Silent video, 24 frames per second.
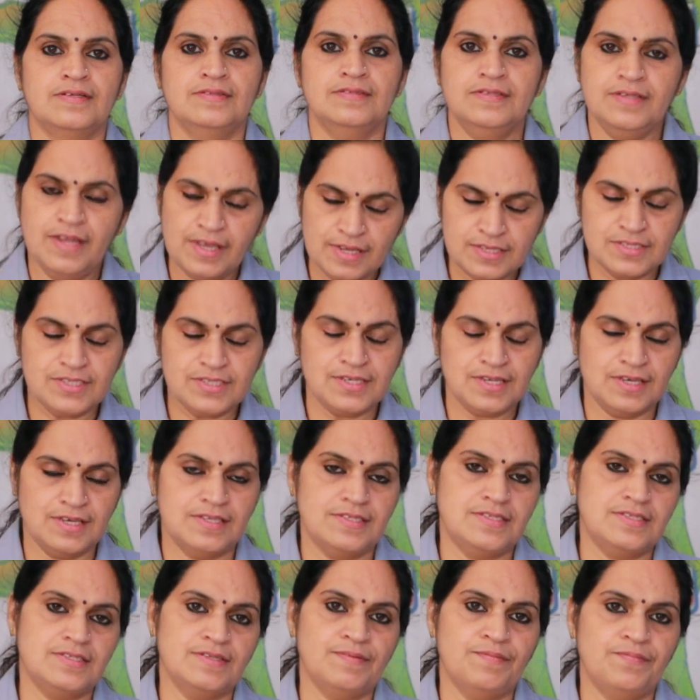Next
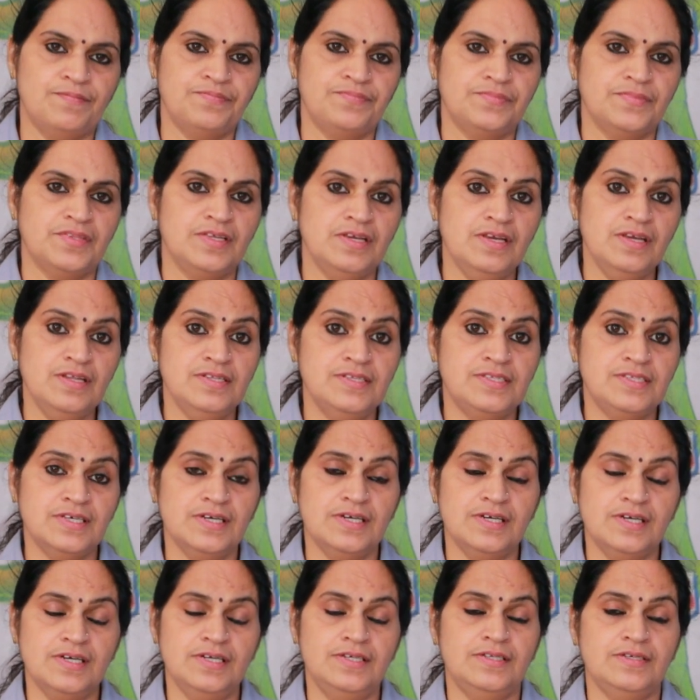is
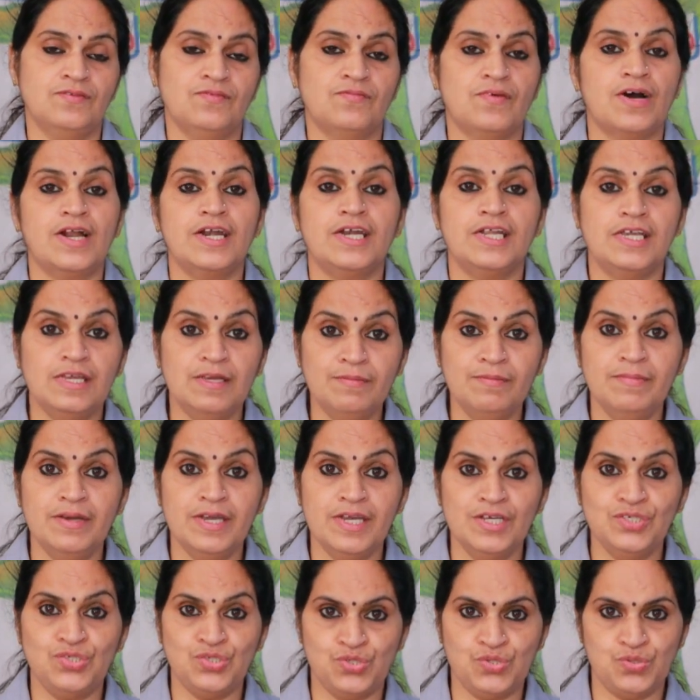insert one
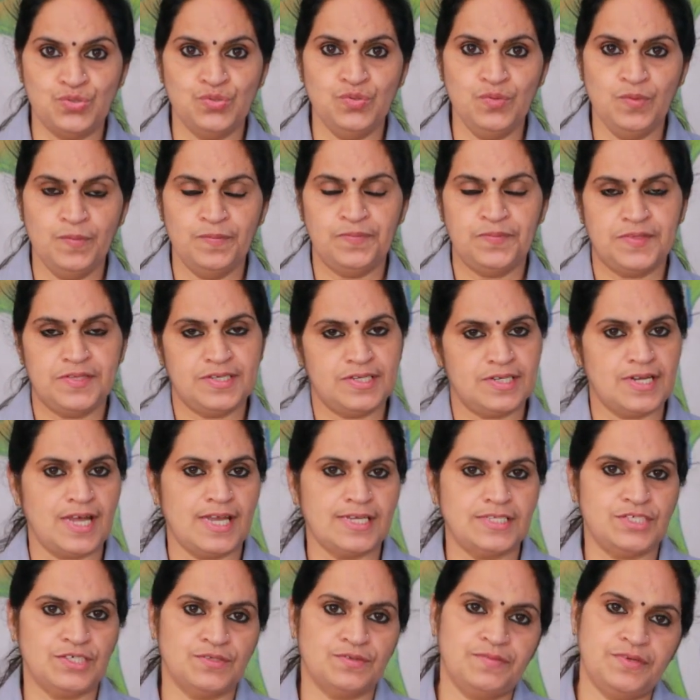image to
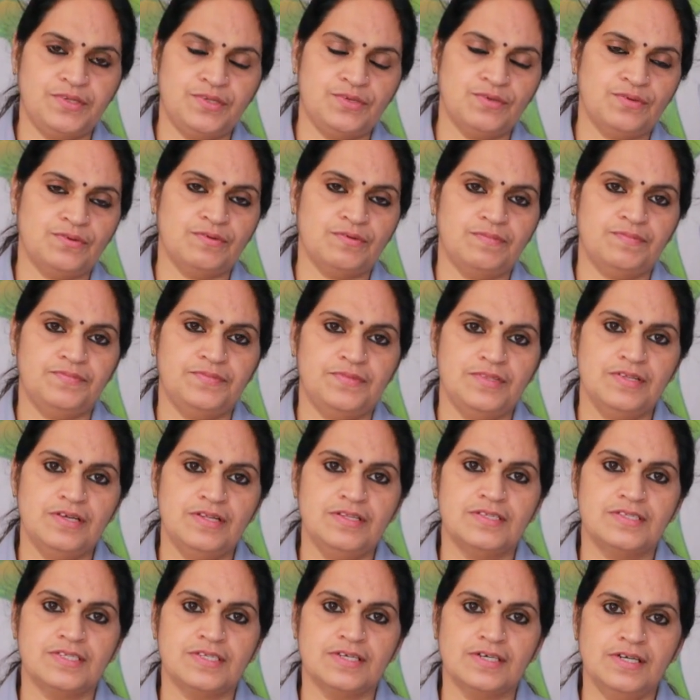writer window.
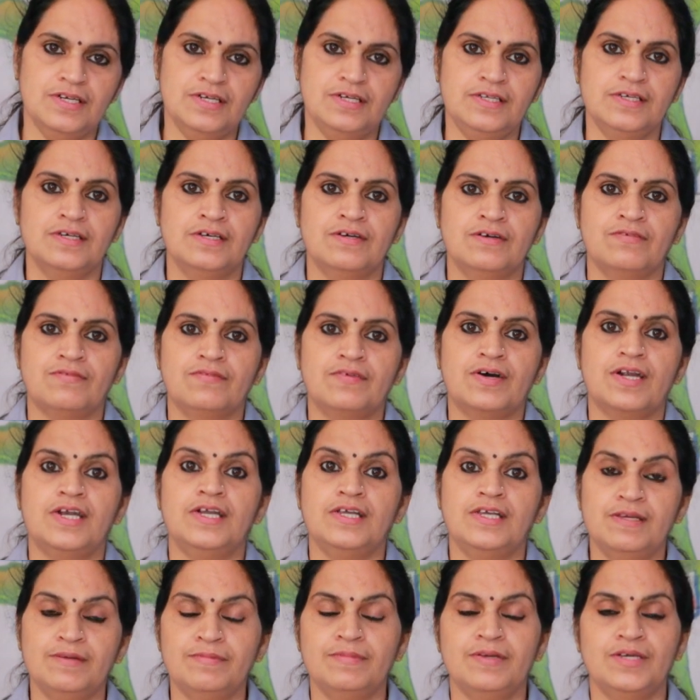Insert one
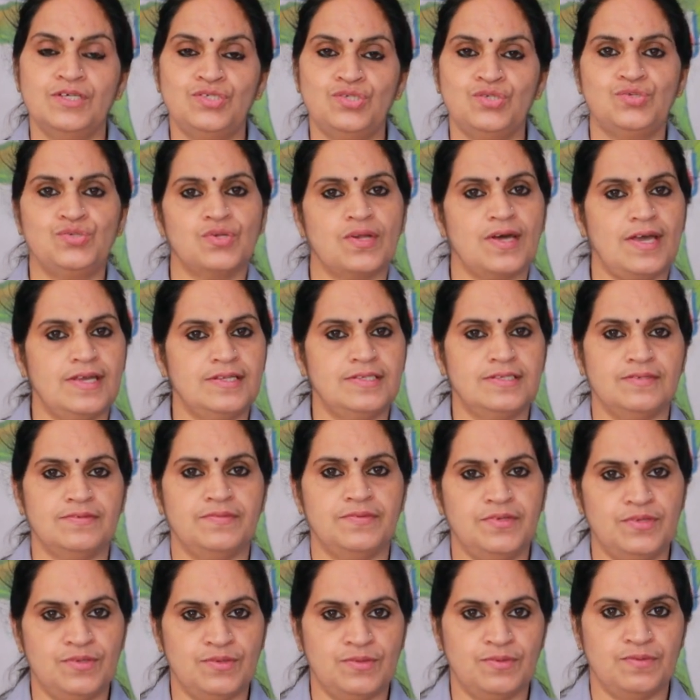image to writer
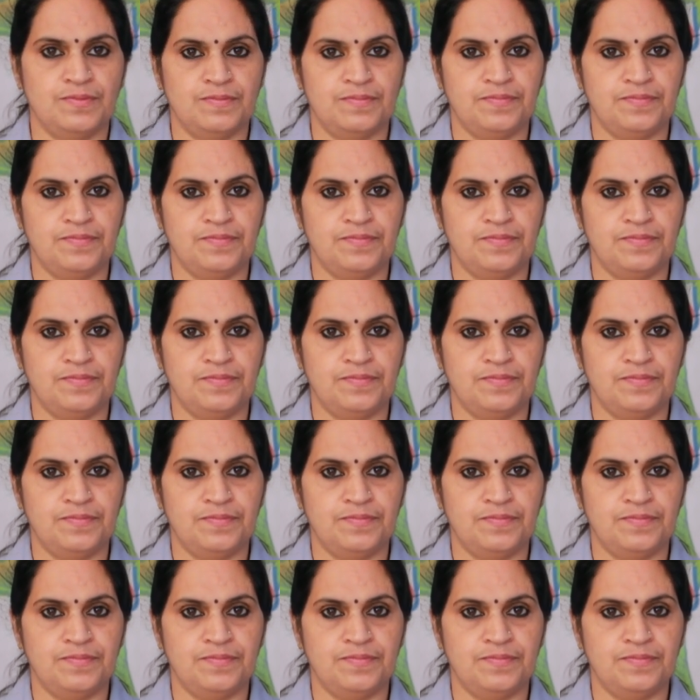window.